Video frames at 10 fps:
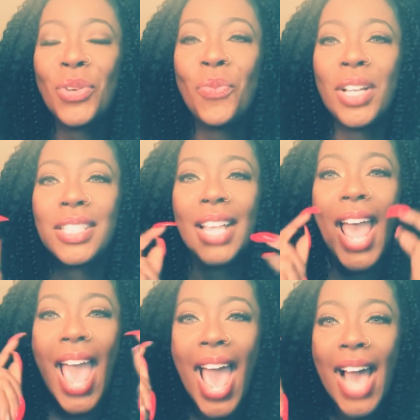to what's said.
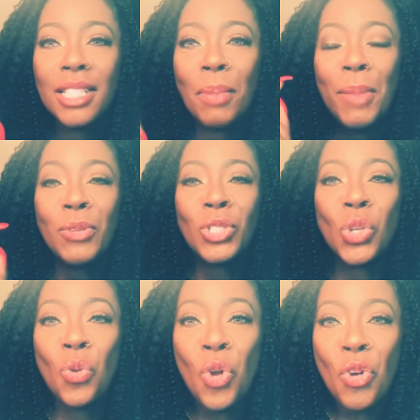Ask people
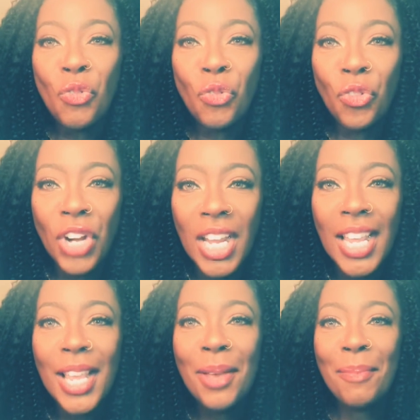to
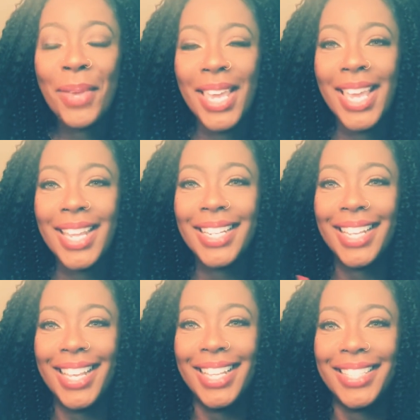repeat
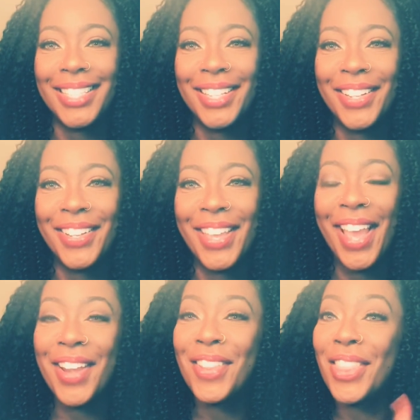it.
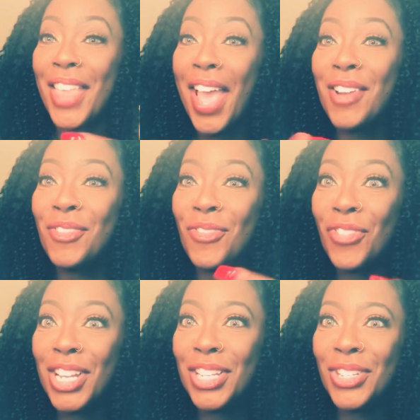Again, that
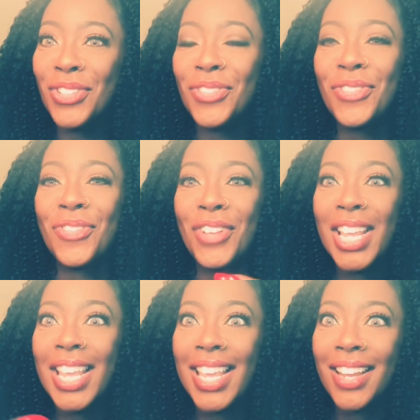redo,
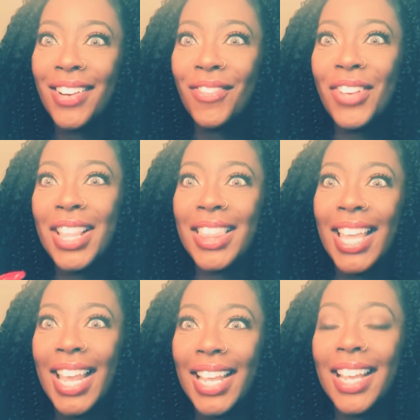rehear,
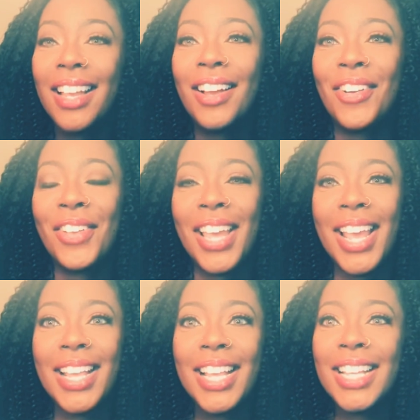rethink.
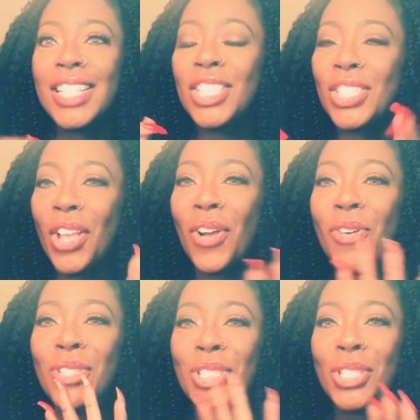Okay,
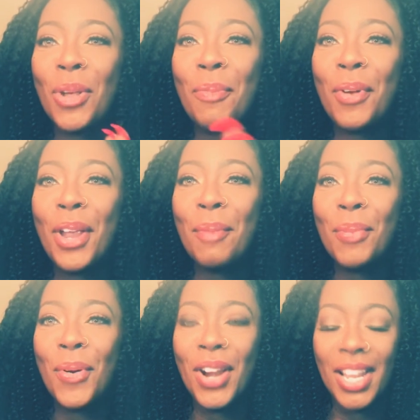so super
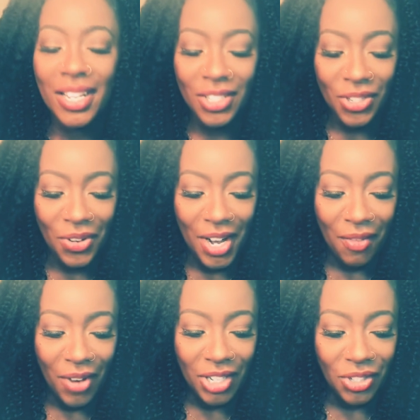important
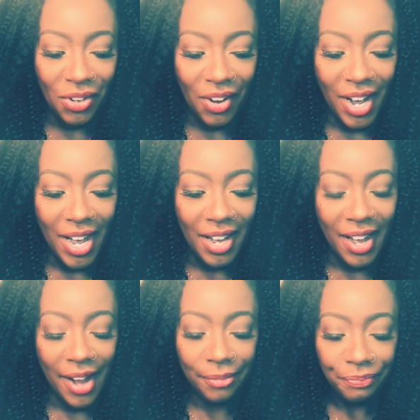during retrograde.
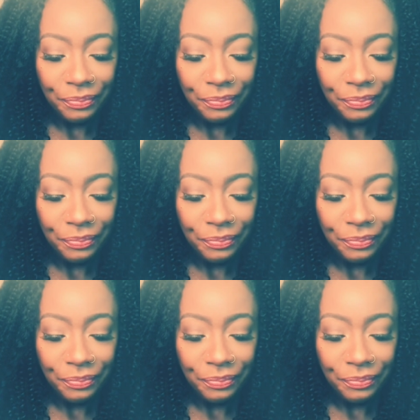Now,